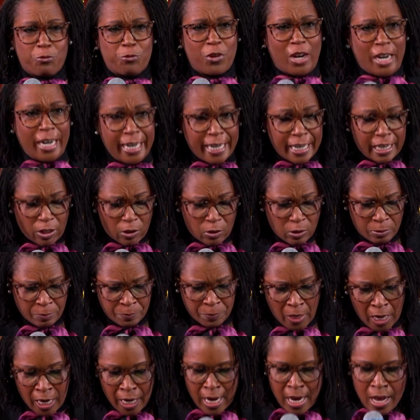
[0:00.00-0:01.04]
real,
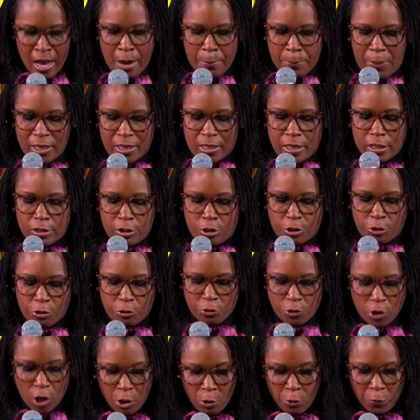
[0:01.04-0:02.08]
but the
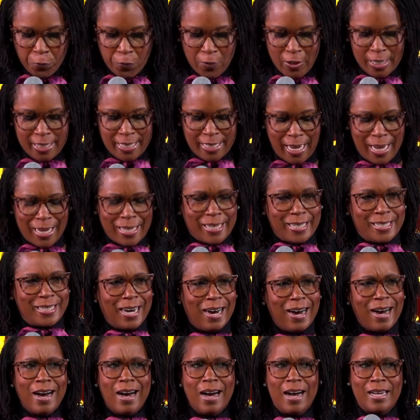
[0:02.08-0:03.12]
truth is that
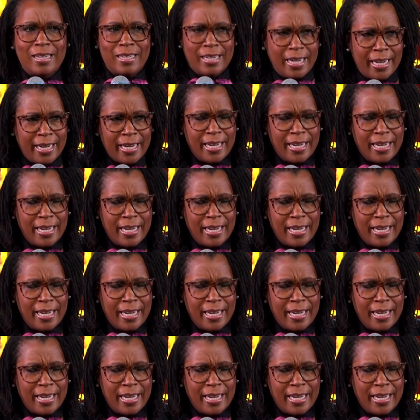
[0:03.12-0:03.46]
God